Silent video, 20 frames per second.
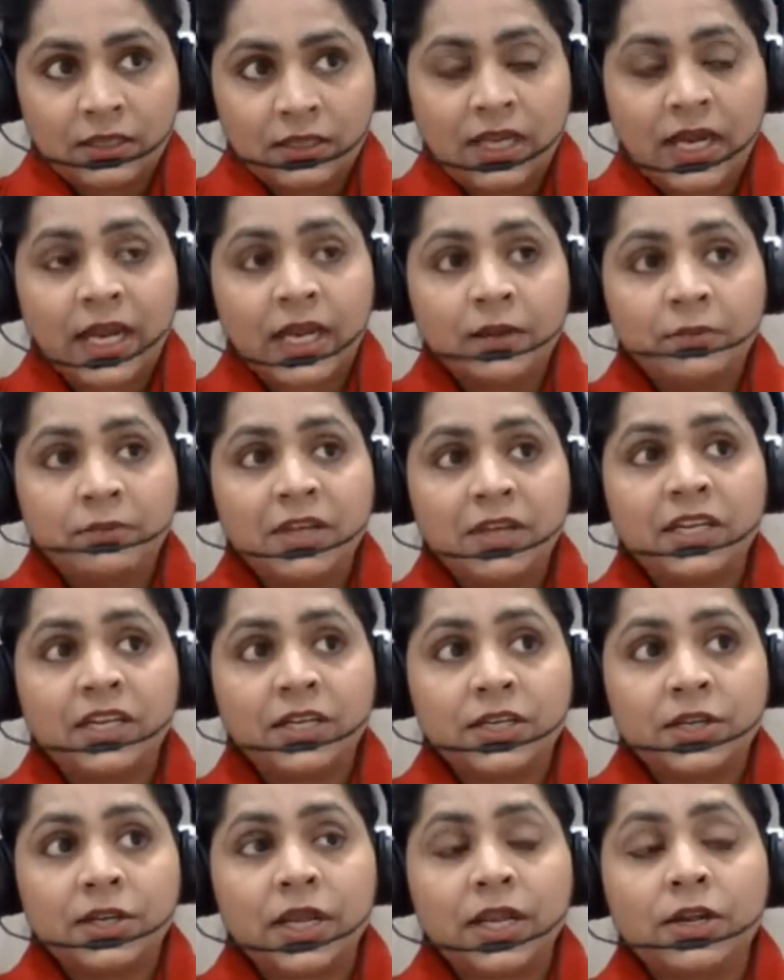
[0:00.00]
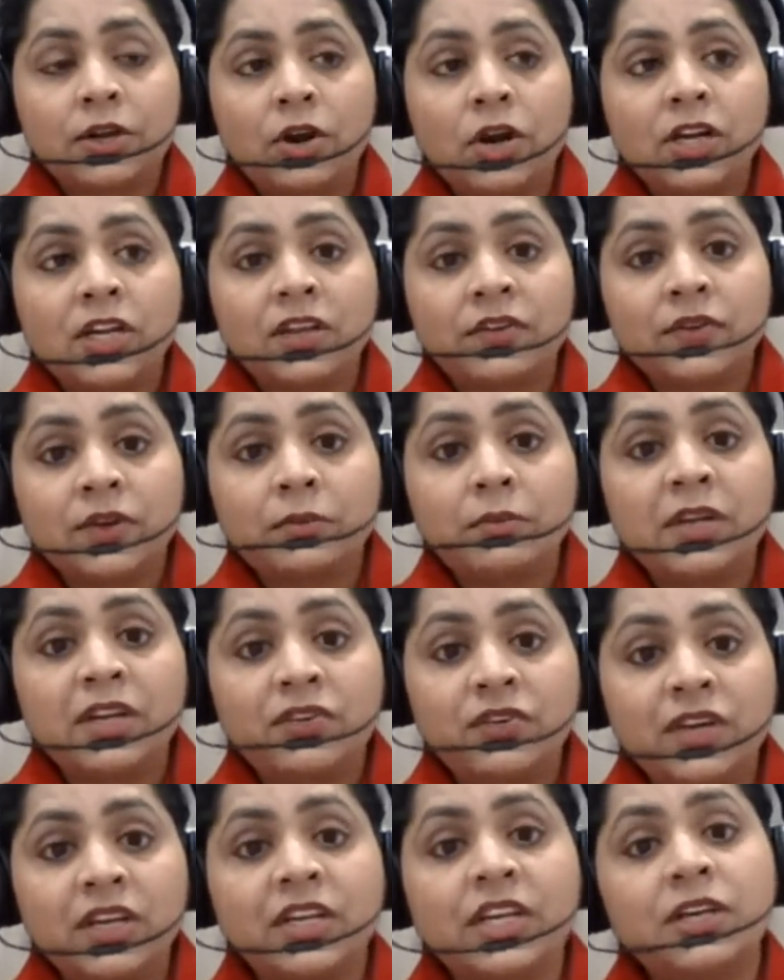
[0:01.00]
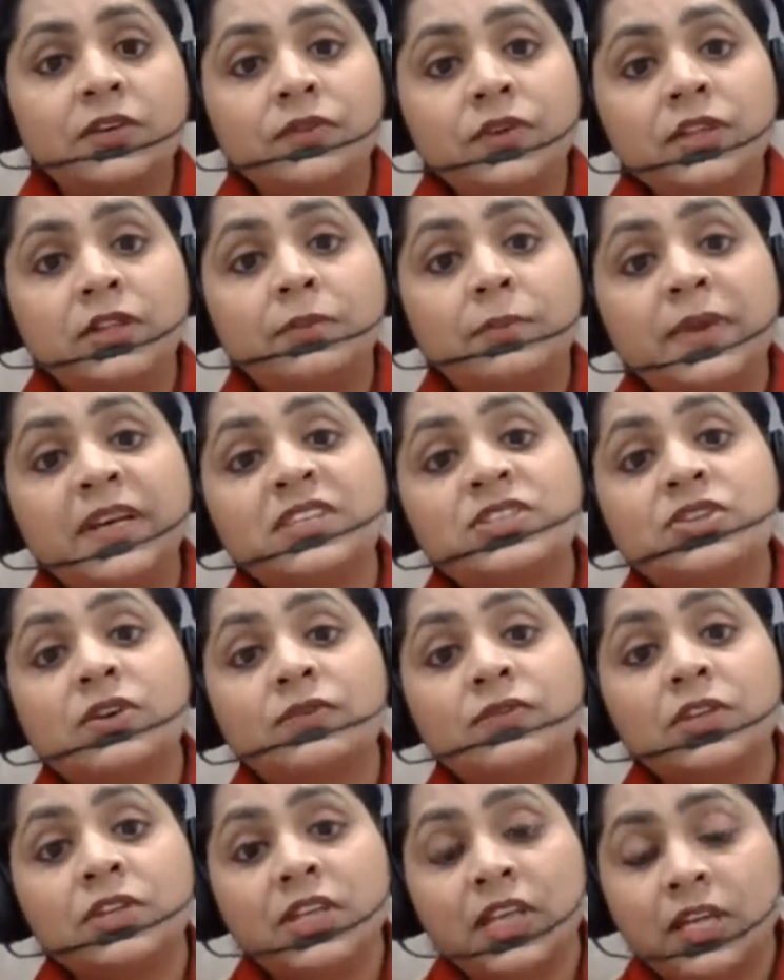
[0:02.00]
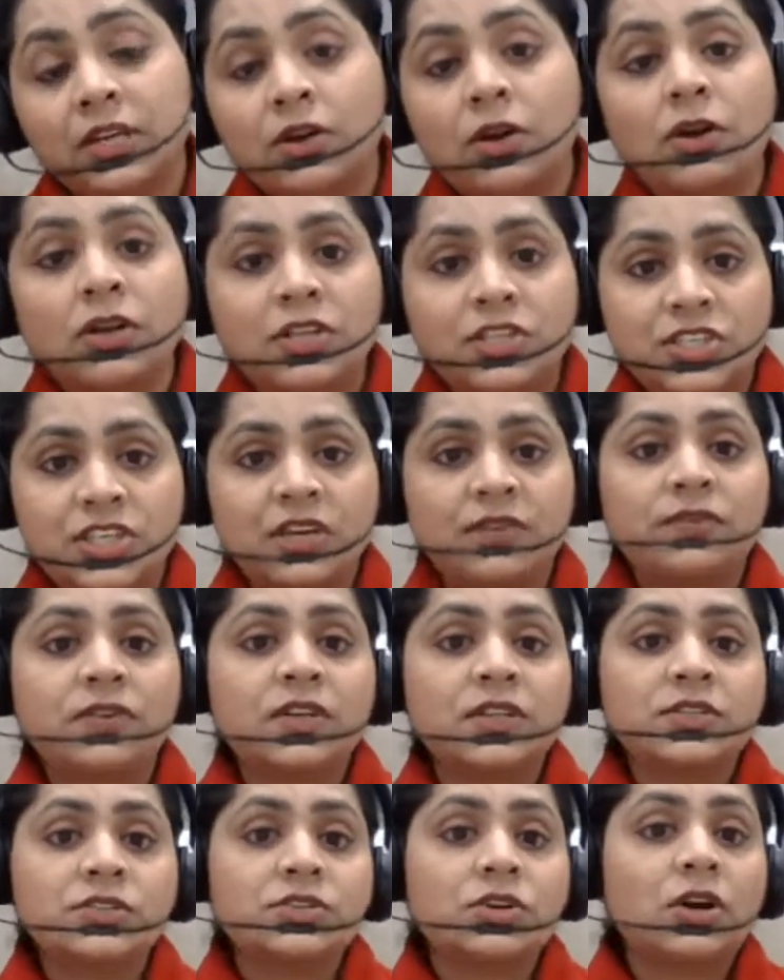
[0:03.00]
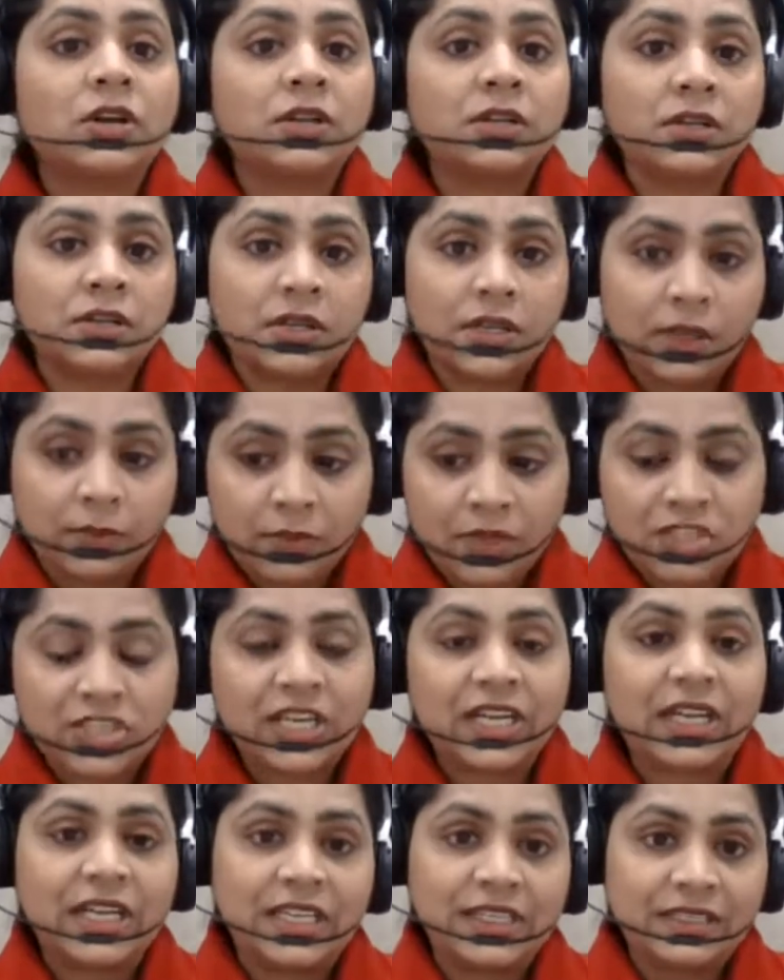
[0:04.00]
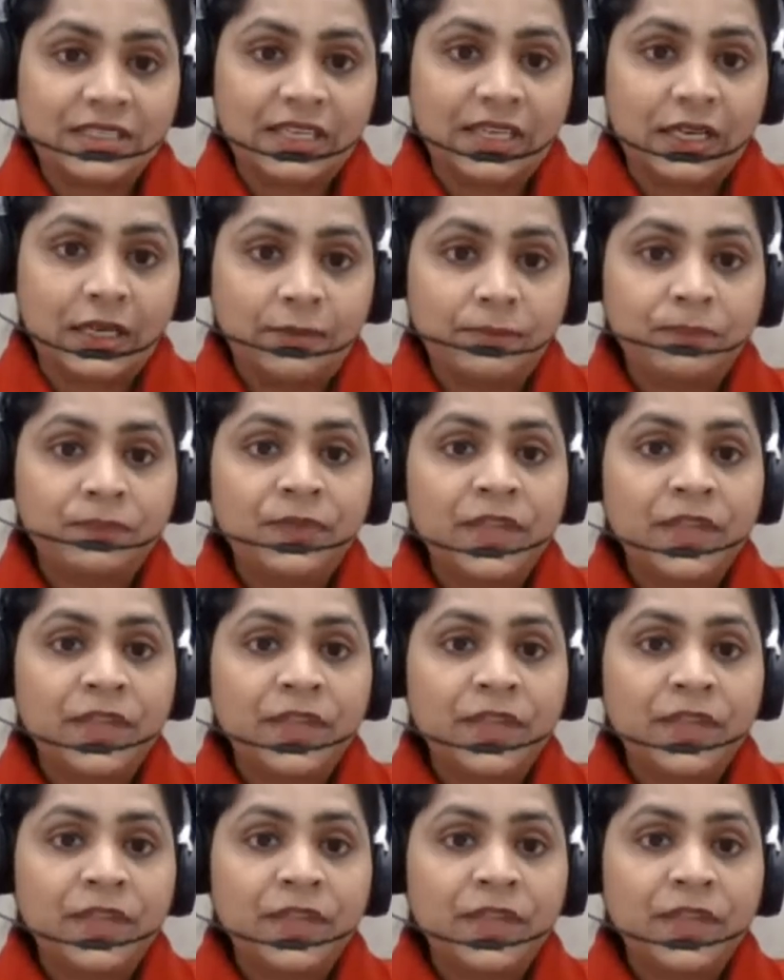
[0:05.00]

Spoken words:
type that it cannot even be treated with the best of the technology if it is not immediately seen.